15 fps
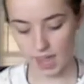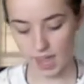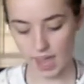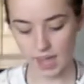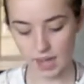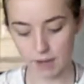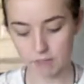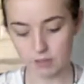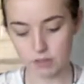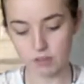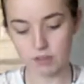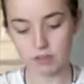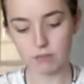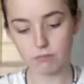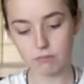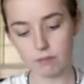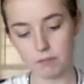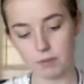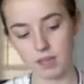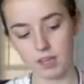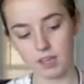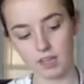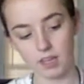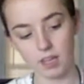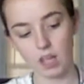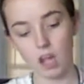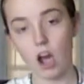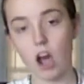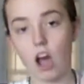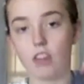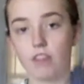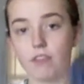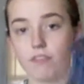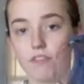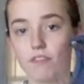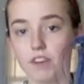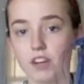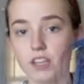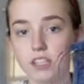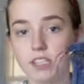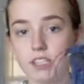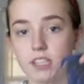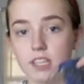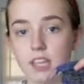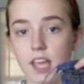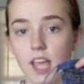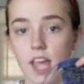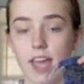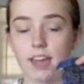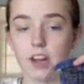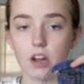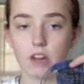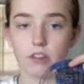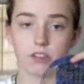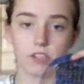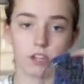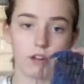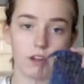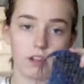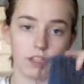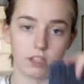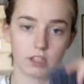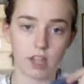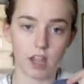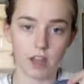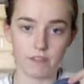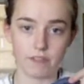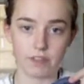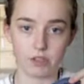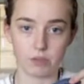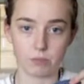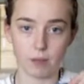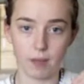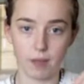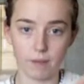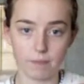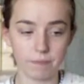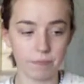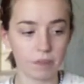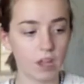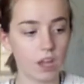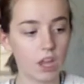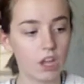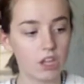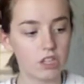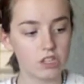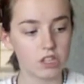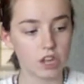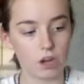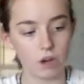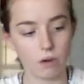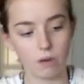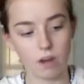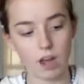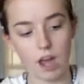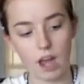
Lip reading: and I'm doing the ribbing on the foot and also on the cuff as well. So,